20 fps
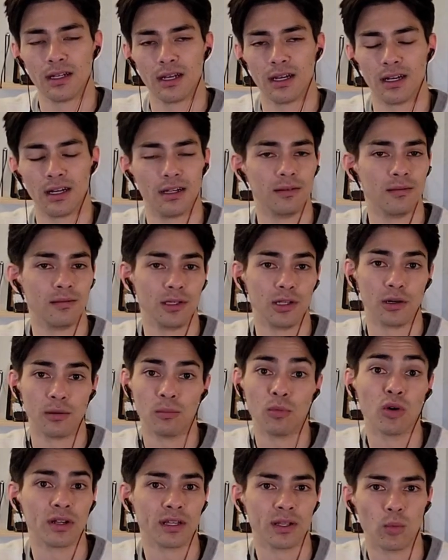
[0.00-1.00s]

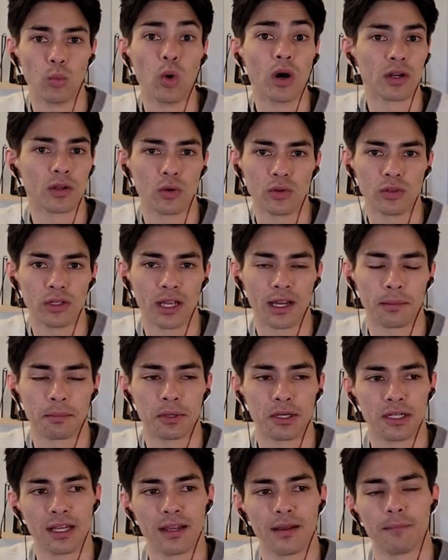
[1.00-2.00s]
more than one gold egg
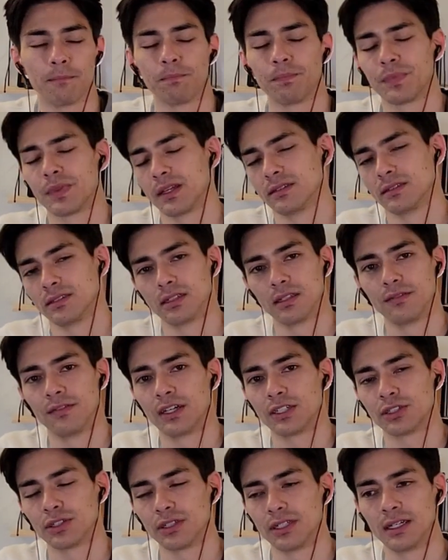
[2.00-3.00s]
per day. Until
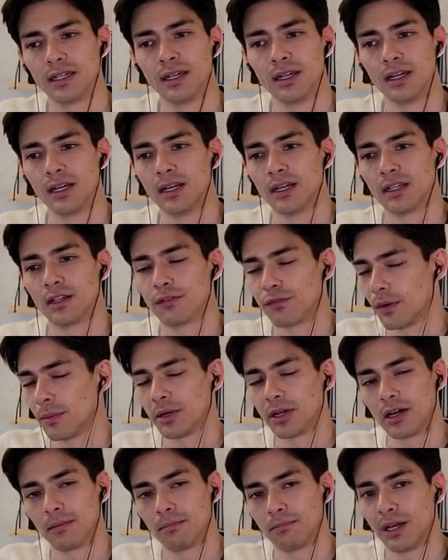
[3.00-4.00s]
eventually the
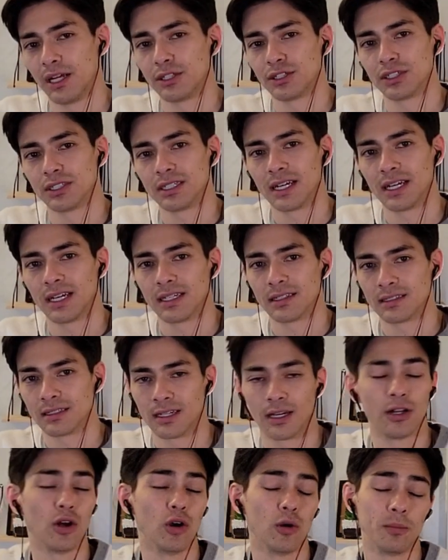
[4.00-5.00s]
farmer got impatient and
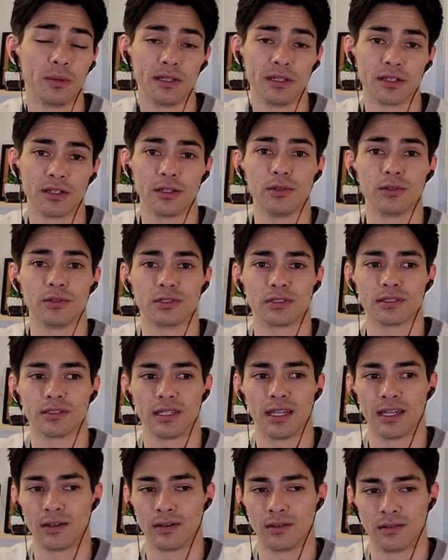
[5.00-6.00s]
cut open the
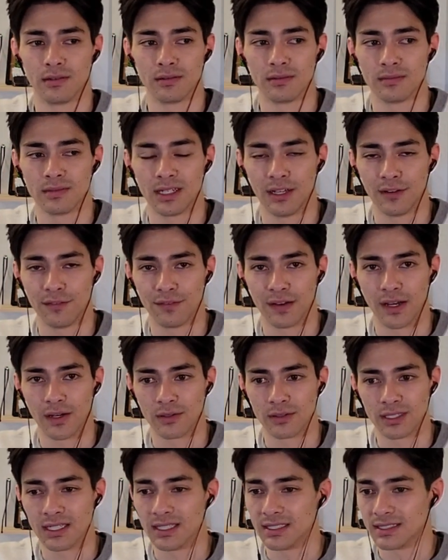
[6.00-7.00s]
goose, and he
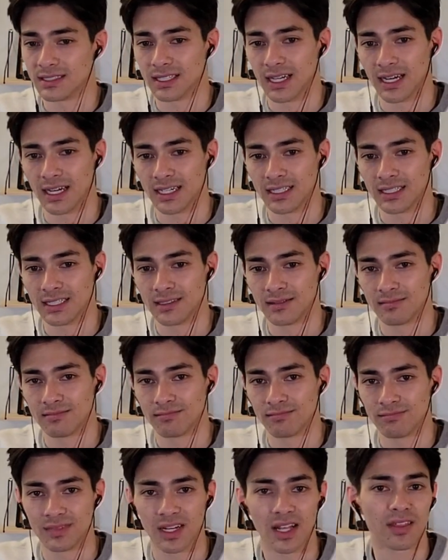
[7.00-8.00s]
found inside
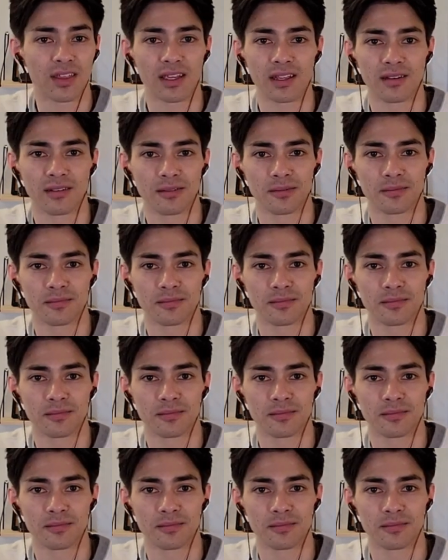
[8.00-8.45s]
nothing,